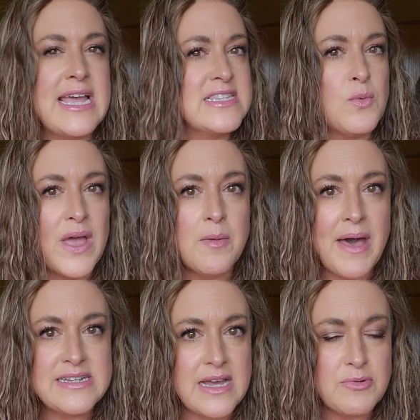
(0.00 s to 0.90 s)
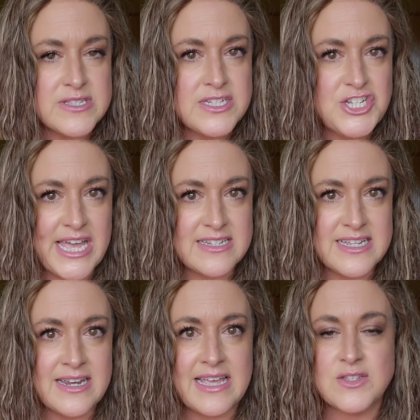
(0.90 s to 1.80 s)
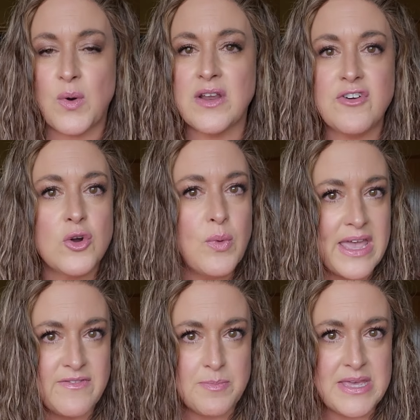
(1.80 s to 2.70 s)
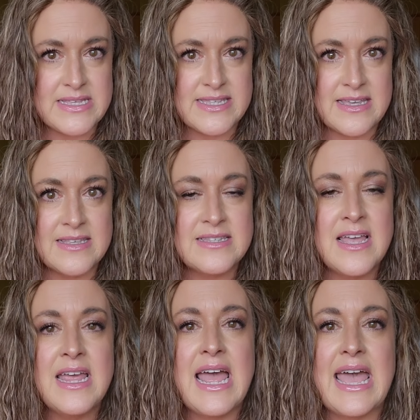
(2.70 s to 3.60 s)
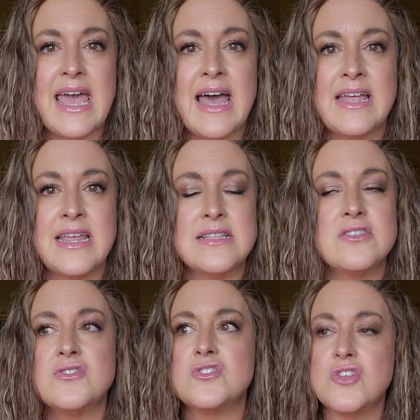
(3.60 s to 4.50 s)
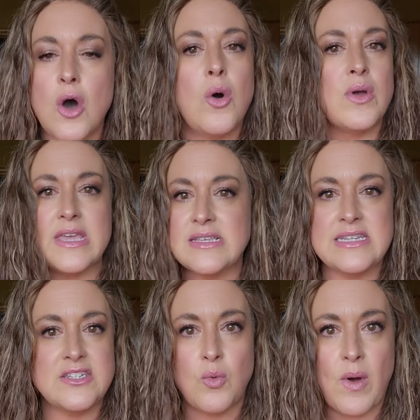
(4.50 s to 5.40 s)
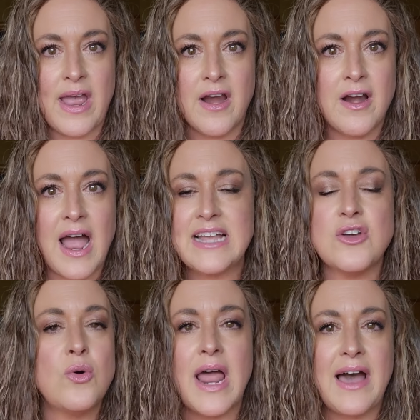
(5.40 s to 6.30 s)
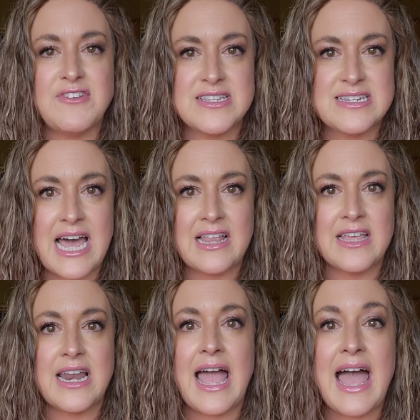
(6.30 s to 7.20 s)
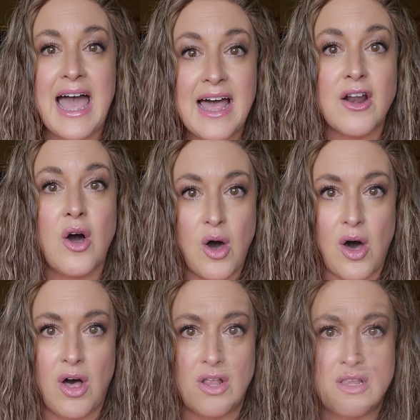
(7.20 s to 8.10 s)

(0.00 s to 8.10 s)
It's a wig by Deborah's Enchanted. It's one of her wavy pieces, and it's so easy to wear. I don't have to style it at all.